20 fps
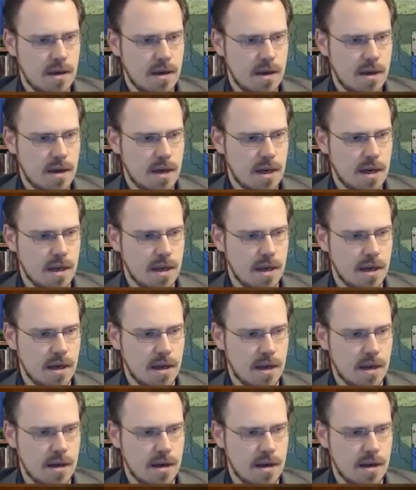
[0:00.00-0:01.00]
And
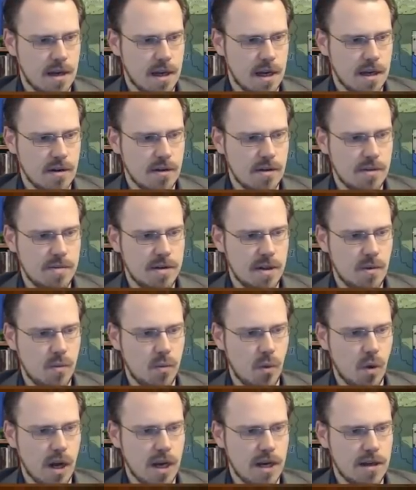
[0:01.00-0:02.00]
then I can only play
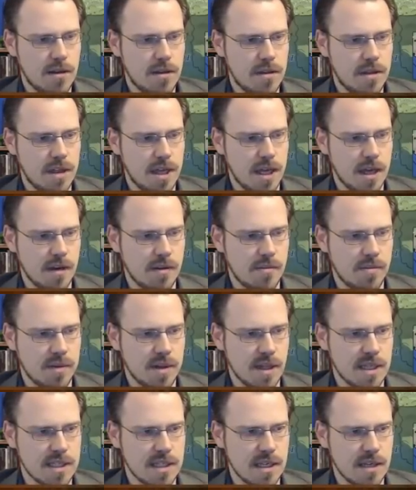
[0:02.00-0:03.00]
one thing
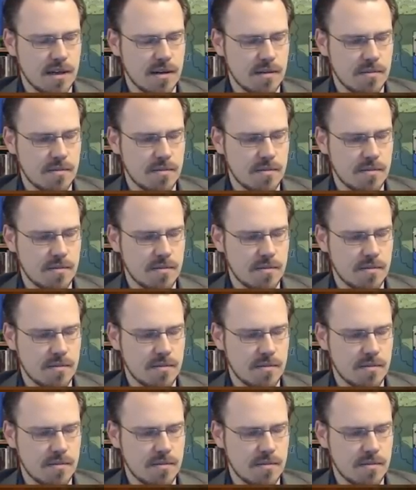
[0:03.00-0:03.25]
plus him.